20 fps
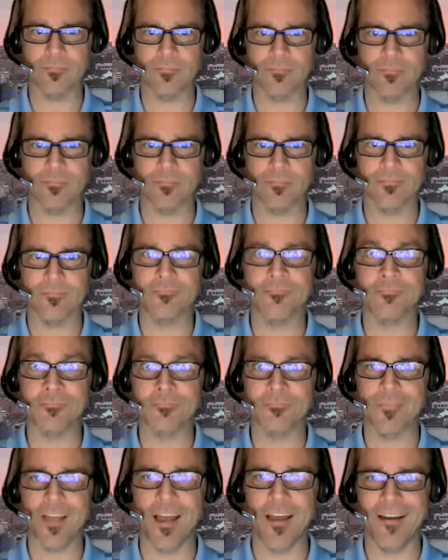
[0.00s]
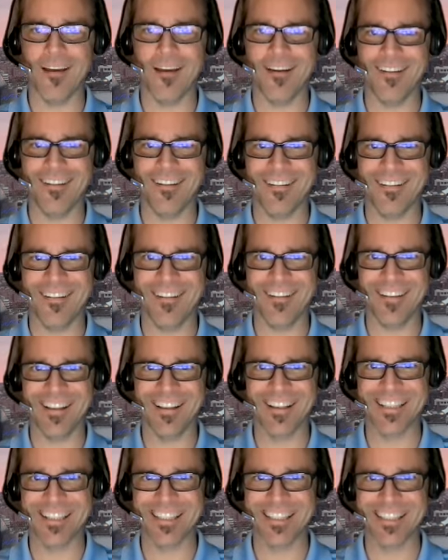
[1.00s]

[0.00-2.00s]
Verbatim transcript: on the back end of that even.